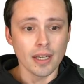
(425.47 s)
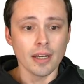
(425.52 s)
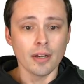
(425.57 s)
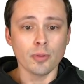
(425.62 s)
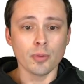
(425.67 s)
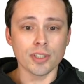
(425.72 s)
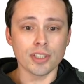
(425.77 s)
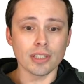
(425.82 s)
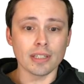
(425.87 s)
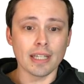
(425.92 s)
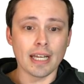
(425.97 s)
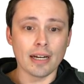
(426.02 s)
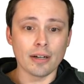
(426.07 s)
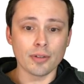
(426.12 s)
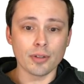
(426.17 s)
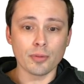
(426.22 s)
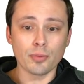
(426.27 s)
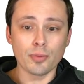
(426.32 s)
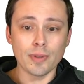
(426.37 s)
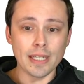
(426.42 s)
which
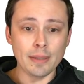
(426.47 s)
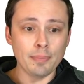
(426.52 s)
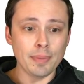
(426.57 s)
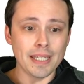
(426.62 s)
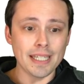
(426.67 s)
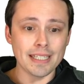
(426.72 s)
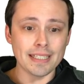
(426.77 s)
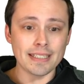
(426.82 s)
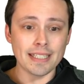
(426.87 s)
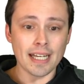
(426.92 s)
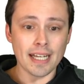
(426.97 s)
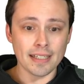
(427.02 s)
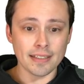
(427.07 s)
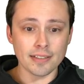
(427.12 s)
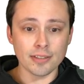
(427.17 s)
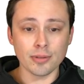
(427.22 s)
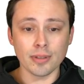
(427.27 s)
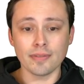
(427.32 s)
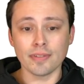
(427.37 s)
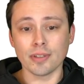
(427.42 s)
allowed repeat
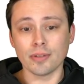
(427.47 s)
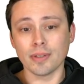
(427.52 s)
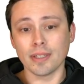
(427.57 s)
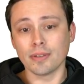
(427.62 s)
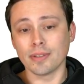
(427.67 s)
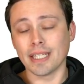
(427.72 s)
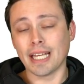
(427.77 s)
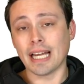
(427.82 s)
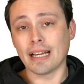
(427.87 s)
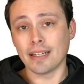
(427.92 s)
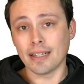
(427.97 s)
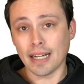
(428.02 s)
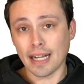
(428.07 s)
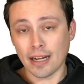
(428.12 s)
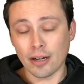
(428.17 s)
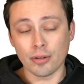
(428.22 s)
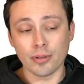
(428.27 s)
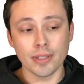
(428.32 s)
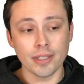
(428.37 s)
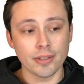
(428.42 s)
tests. So even though he only had an
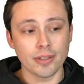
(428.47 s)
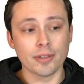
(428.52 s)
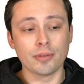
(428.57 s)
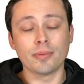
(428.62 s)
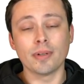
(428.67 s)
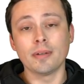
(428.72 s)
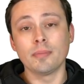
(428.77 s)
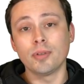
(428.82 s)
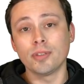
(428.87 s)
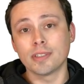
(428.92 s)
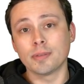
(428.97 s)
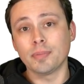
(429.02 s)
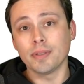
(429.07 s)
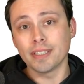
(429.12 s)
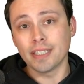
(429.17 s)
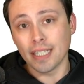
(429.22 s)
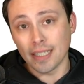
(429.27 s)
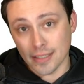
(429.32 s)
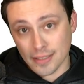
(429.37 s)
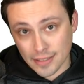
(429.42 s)
hour, you could run multiple
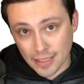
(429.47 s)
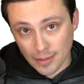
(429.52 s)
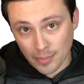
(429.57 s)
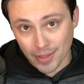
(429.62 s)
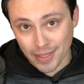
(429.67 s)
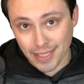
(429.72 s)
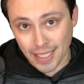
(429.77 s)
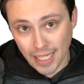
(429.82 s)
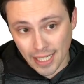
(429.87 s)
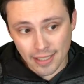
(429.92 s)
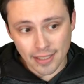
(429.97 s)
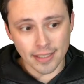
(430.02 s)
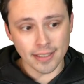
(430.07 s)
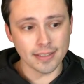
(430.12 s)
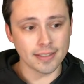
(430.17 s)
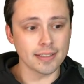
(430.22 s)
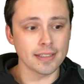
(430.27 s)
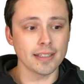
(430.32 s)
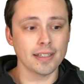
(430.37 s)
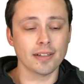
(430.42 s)
tests
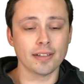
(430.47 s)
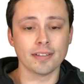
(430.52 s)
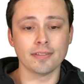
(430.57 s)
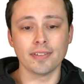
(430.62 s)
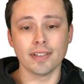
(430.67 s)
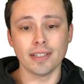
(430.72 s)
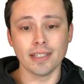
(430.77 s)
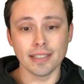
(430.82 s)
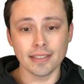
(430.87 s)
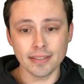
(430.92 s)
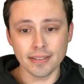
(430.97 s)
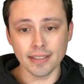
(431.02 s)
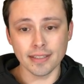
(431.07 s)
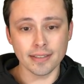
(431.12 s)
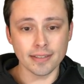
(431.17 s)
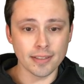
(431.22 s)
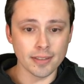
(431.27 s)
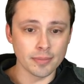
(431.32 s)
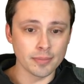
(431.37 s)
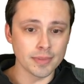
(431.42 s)
simultaneously on the various
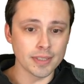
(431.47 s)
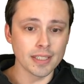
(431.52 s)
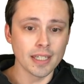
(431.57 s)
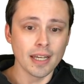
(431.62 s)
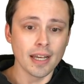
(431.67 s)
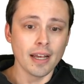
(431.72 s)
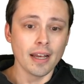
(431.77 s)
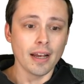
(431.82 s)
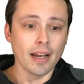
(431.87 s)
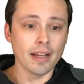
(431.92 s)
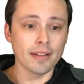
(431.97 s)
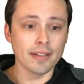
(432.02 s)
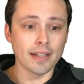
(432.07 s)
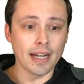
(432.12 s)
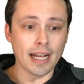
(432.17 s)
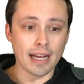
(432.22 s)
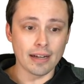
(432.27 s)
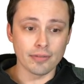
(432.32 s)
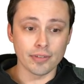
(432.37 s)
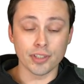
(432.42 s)
systems and then
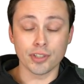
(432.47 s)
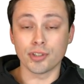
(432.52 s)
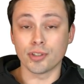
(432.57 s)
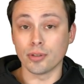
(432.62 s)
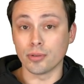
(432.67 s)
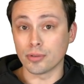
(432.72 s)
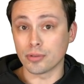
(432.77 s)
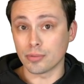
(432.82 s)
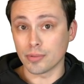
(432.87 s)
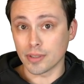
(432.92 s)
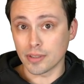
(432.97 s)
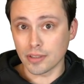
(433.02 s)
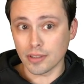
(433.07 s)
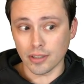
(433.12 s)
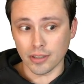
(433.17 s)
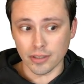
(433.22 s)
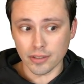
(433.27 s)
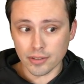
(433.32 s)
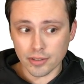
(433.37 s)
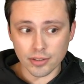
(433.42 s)
average those
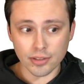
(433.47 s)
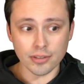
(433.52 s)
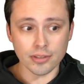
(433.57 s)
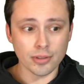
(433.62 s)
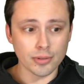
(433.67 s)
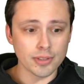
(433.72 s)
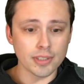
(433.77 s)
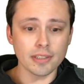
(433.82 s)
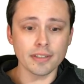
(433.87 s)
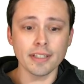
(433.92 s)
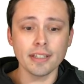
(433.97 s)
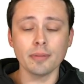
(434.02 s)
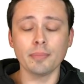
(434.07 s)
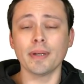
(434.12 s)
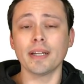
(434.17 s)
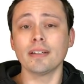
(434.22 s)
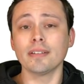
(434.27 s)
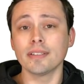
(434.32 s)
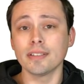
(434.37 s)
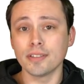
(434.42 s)
results. So it's a little
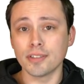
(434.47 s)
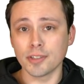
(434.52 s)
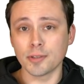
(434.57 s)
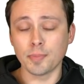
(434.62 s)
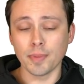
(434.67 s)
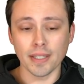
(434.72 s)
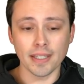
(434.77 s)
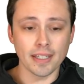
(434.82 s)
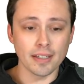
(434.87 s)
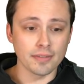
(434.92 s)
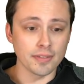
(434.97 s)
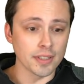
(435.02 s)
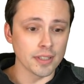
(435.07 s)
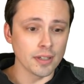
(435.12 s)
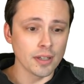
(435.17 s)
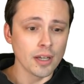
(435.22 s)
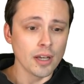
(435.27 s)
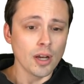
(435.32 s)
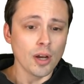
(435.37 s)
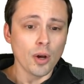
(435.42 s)
better than just being
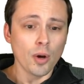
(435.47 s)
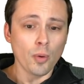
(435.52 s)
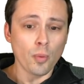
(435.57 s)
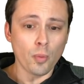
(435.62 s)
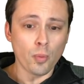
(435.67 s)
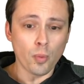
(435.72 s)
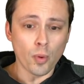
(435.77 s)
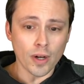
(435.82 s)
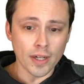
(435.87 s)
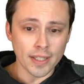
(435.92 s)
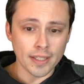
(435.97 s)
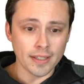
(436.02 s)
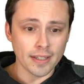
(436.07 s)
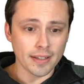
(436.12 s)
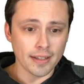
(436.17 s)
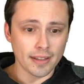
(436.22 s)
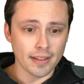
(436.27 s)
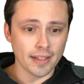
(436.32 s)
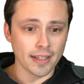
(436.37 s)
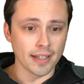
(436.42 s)
given one
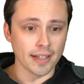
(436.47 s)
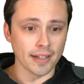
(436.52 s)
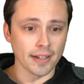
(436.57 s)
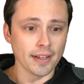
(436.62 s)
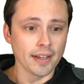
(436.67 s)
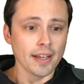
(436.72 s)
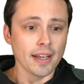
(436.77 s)
thing.